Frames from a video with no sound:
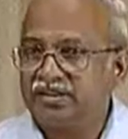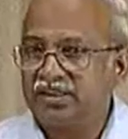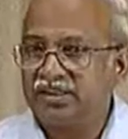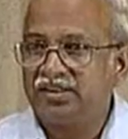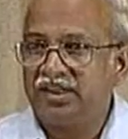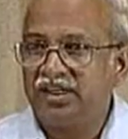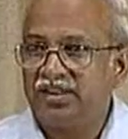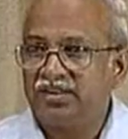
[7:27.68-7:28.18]
at
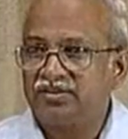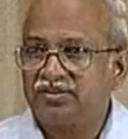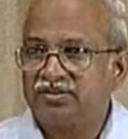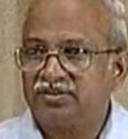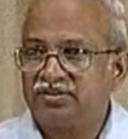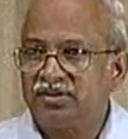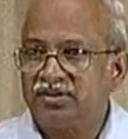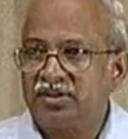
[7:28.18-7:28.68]
the ends
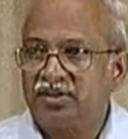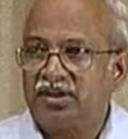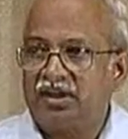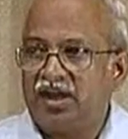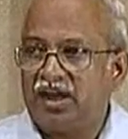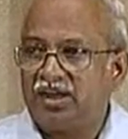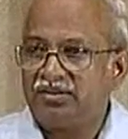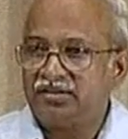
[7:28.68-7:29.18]

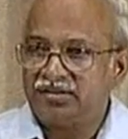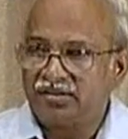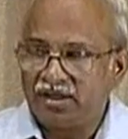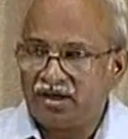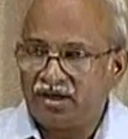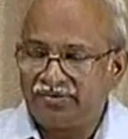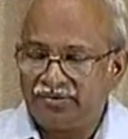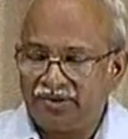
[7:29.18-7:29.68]
and
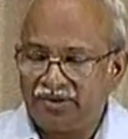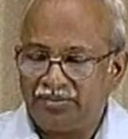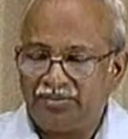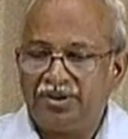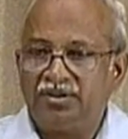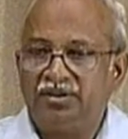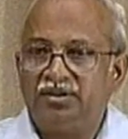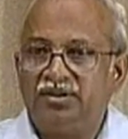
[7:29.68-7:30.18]
trough in the
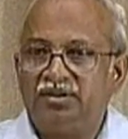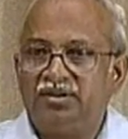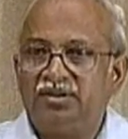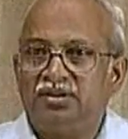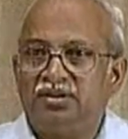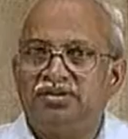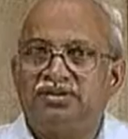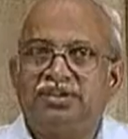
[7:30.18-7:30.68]
middle,
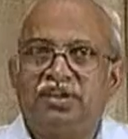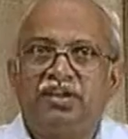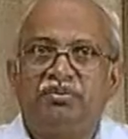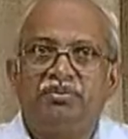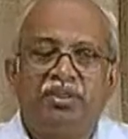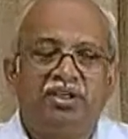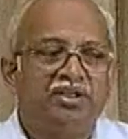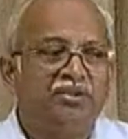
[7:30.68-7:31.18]

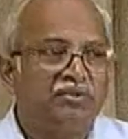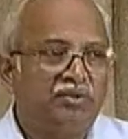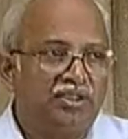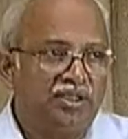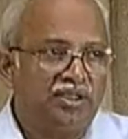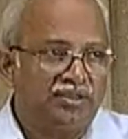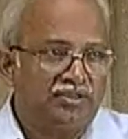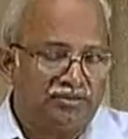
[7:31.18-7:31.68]
same equal
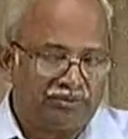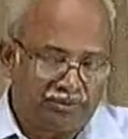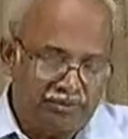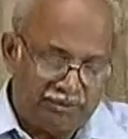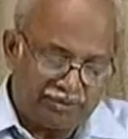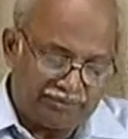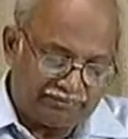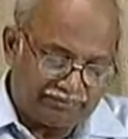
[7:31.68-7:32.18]
length of the
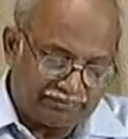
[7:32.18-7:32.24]
wave.